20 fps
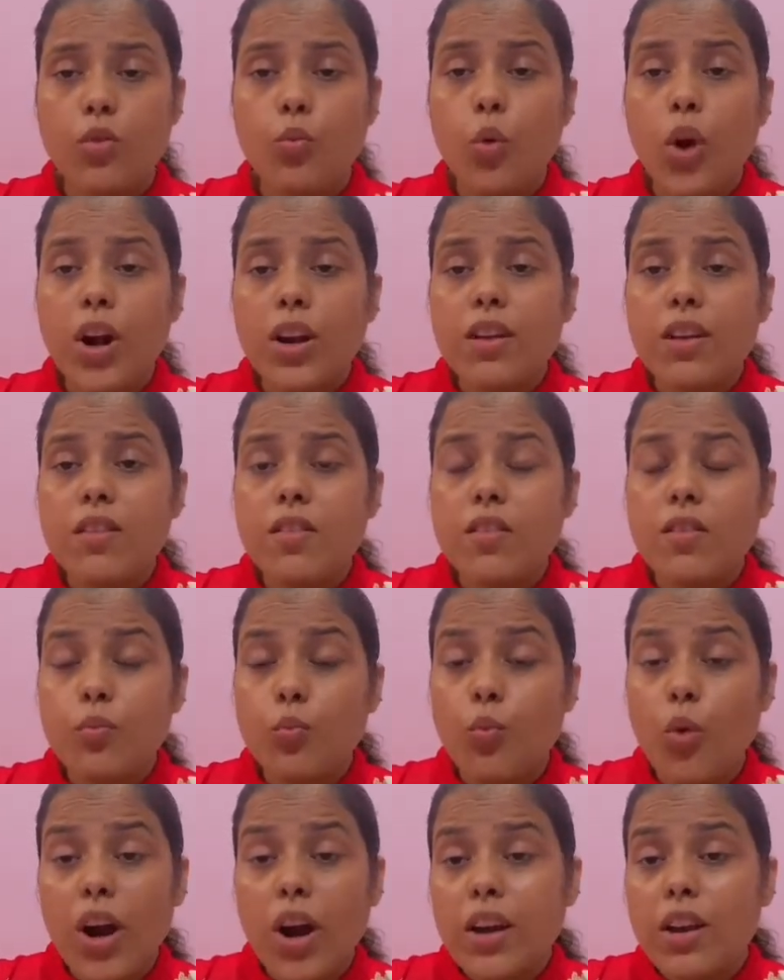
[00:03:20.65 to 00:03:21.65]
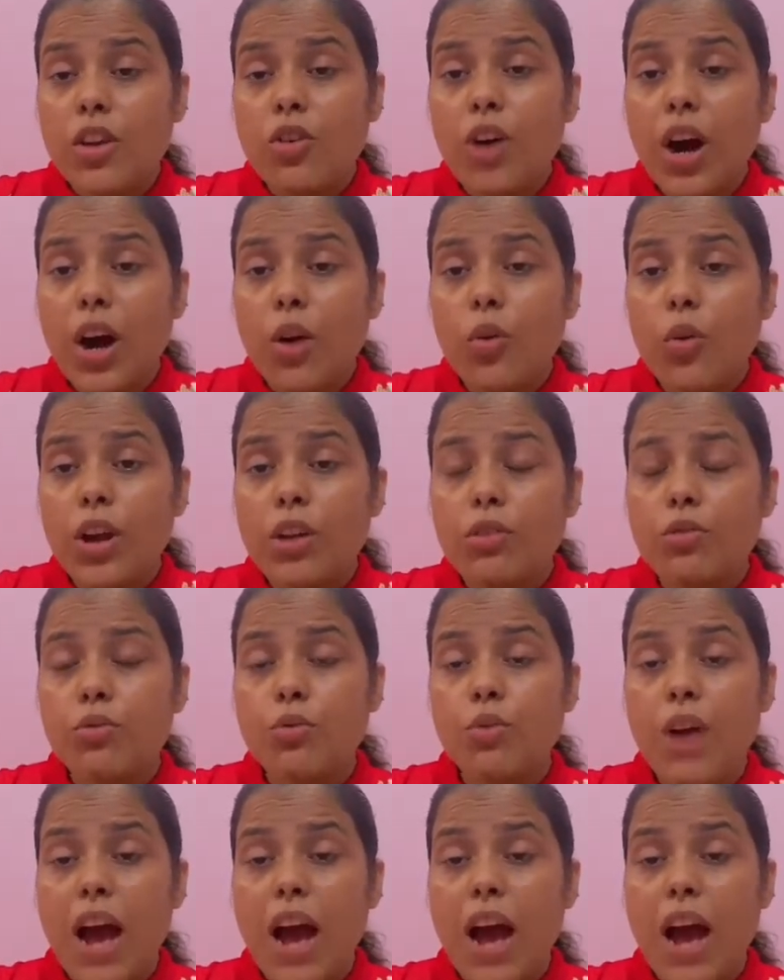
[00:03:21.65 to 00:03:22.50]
what you are going to do?